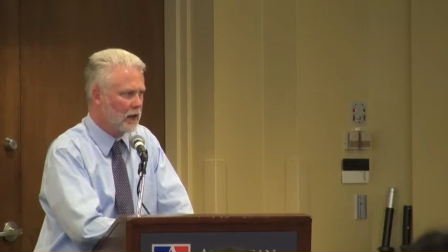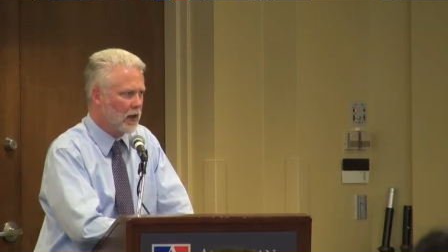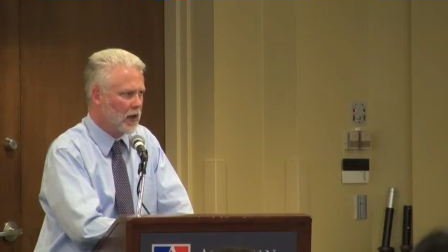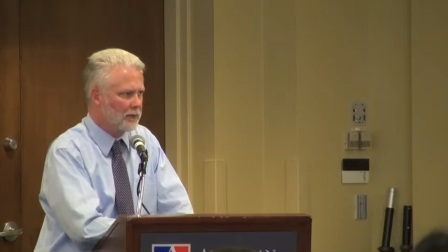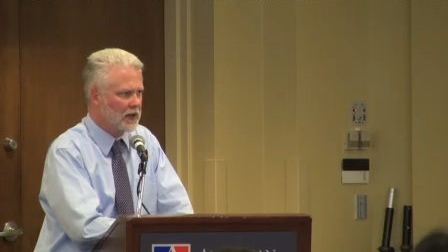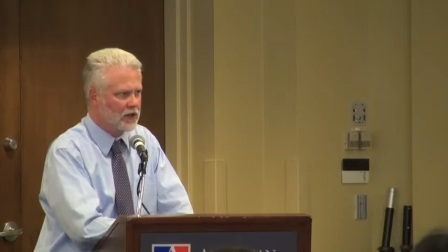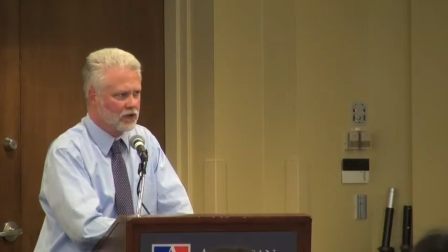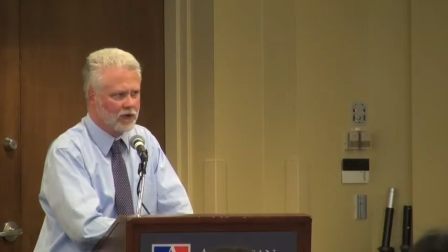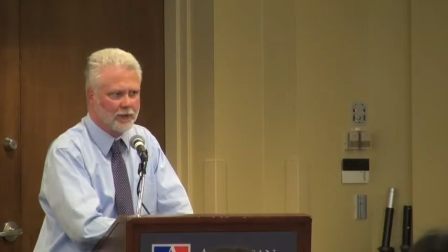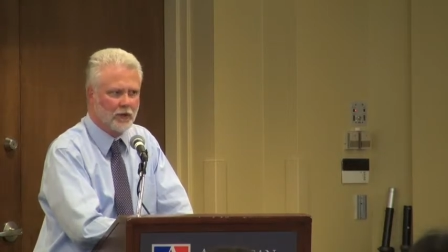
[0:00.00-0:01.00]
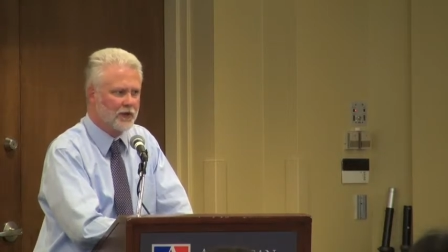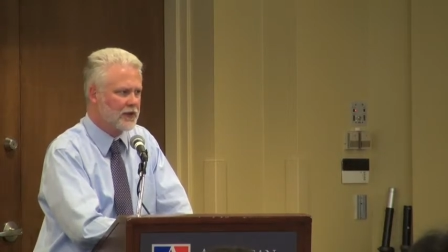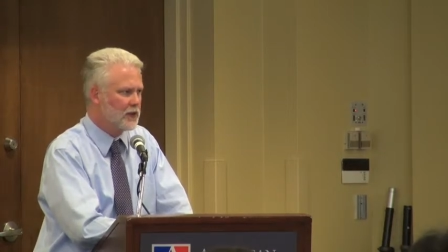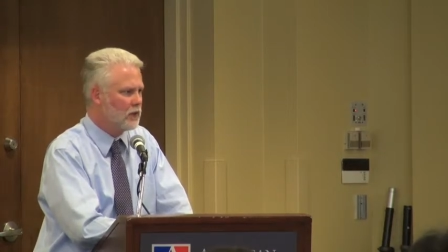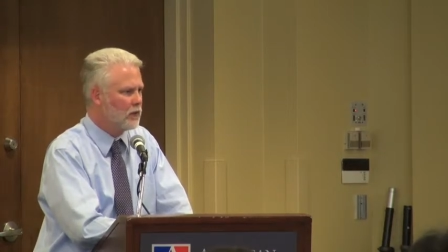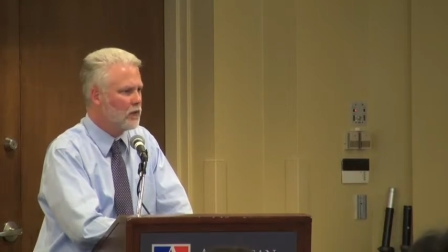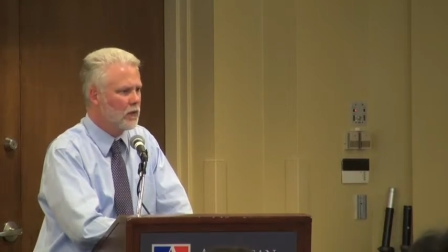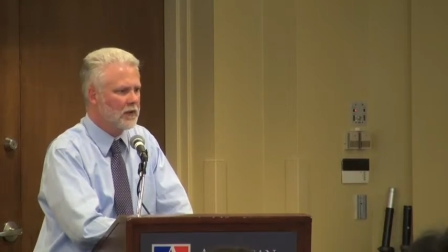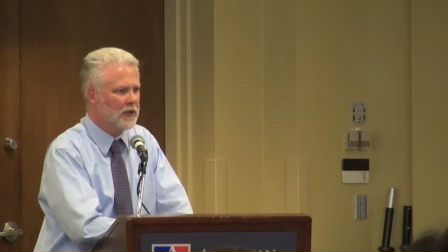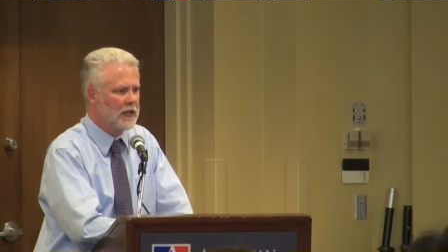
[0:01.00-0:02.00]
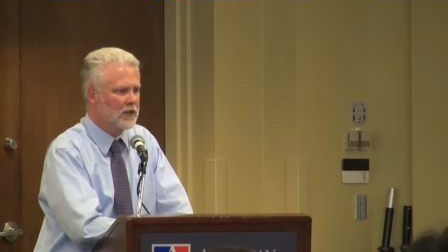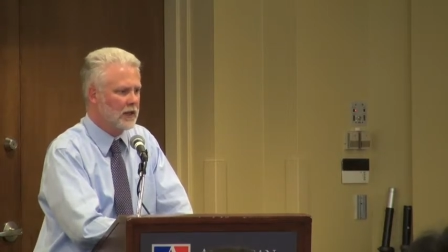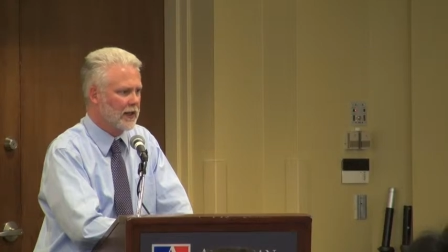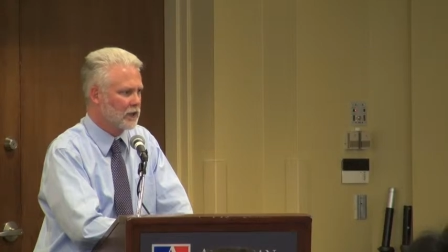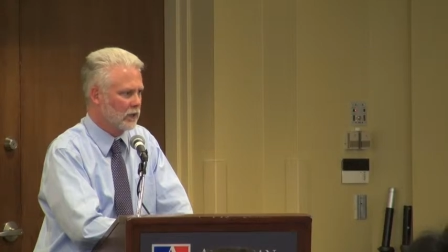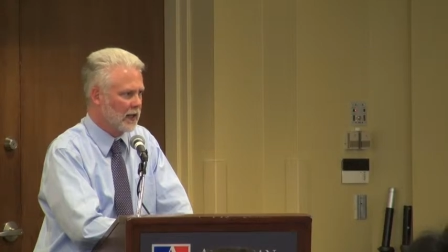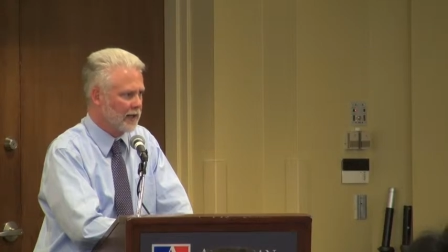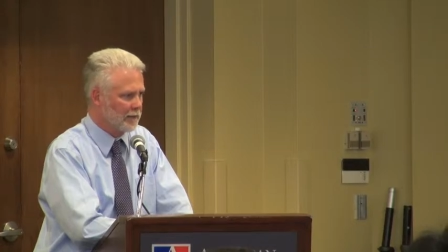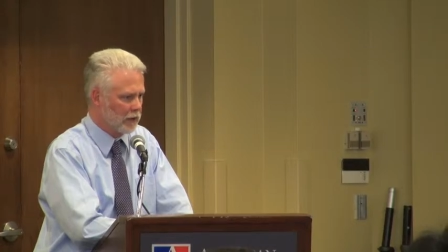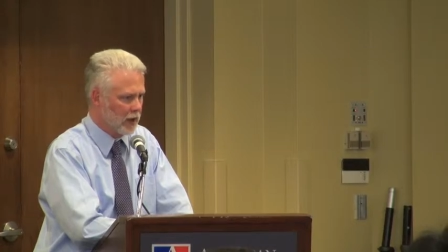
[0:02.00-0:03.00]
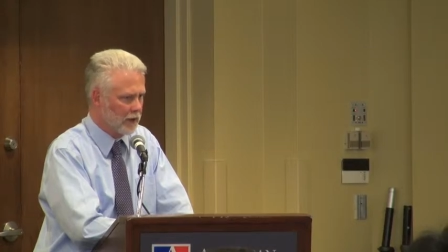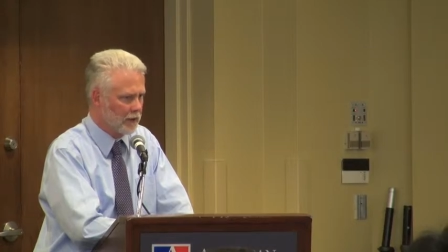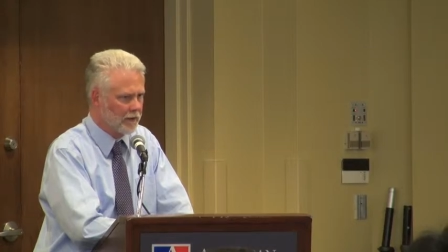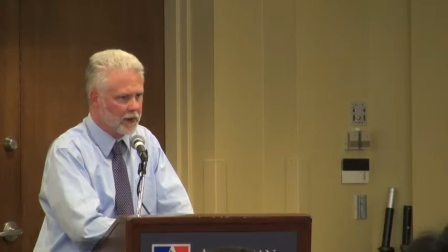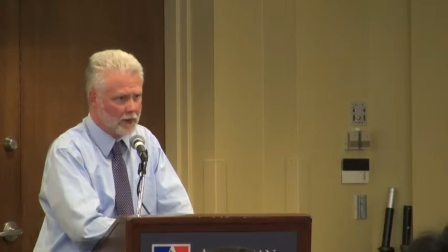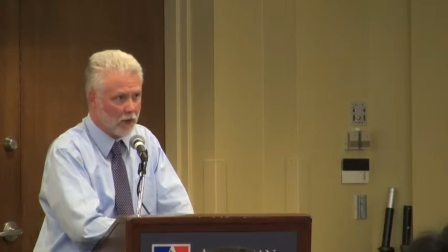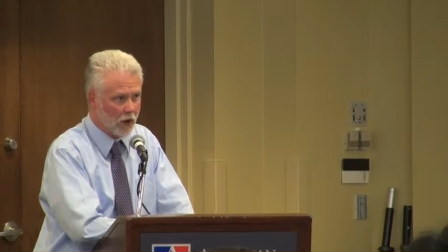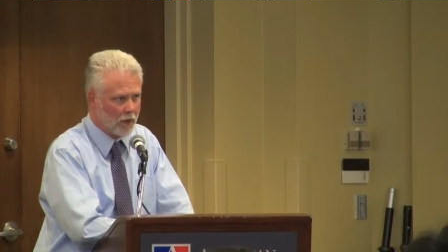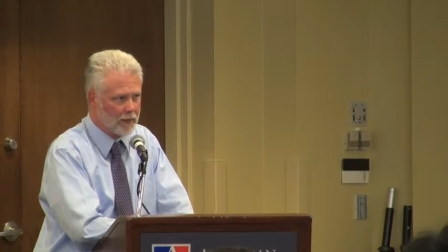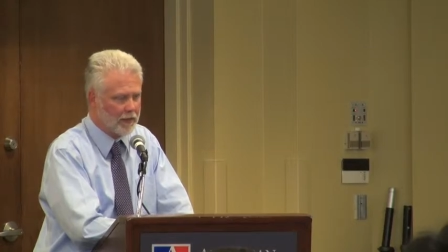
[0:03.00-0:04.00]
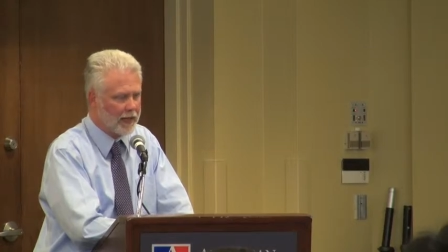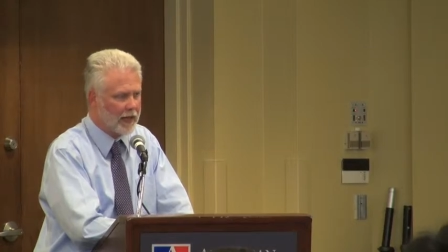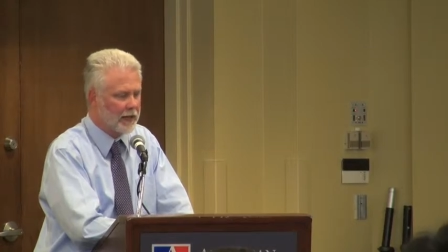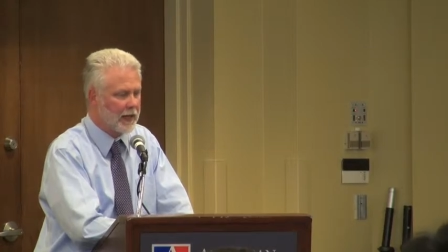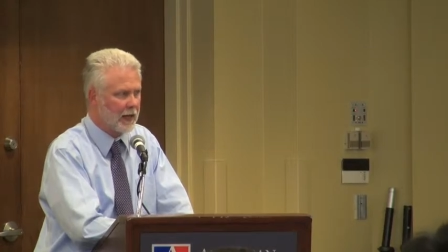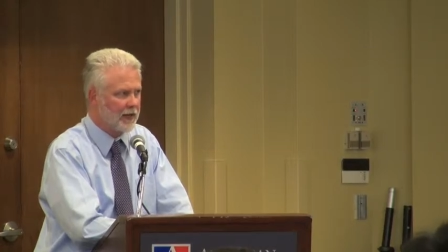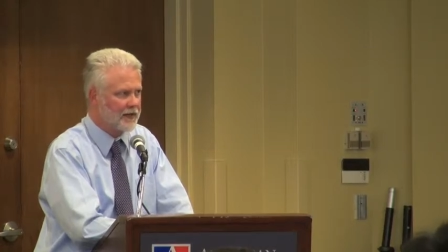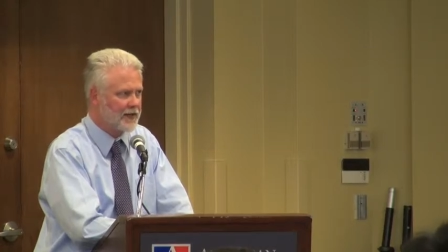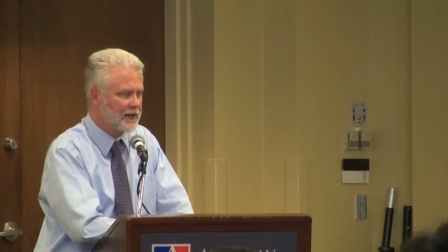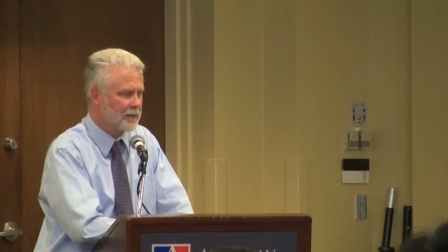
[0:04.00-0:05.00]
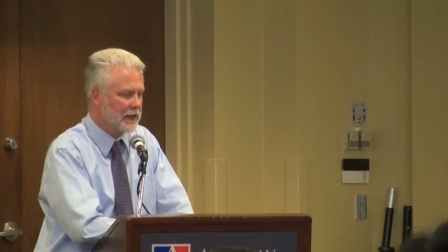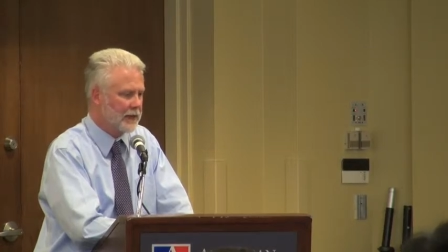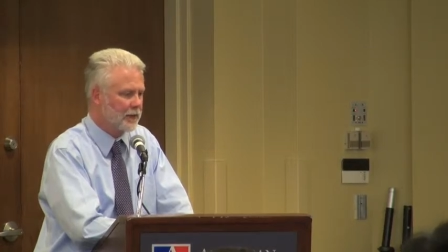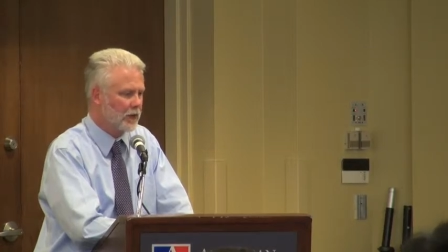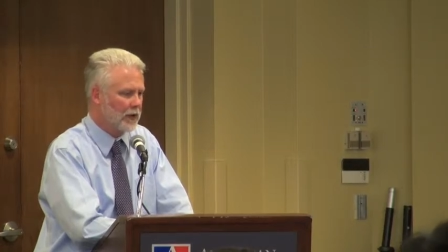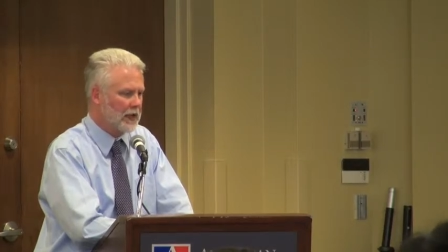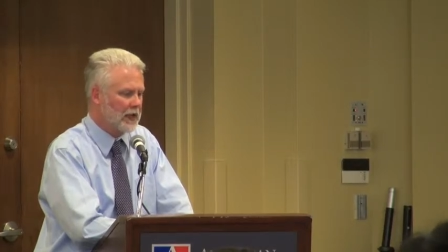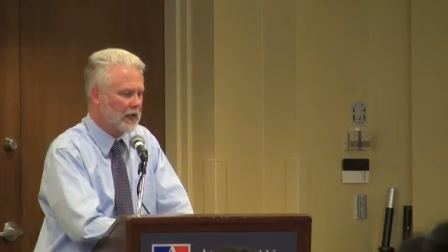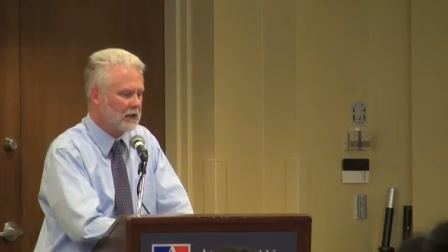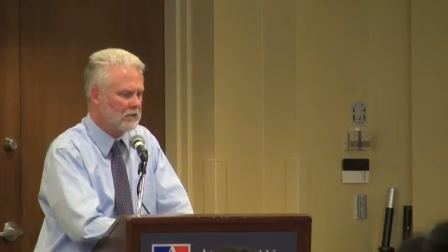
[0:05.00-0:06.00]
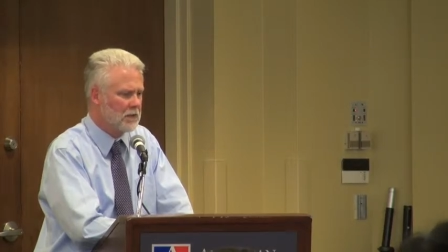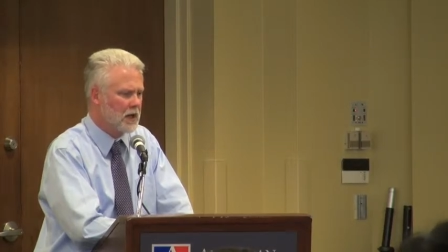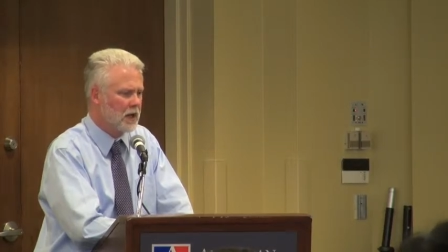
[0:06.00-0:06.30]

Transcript: um, contribute to the intellectual lifeblood of the department and assist people in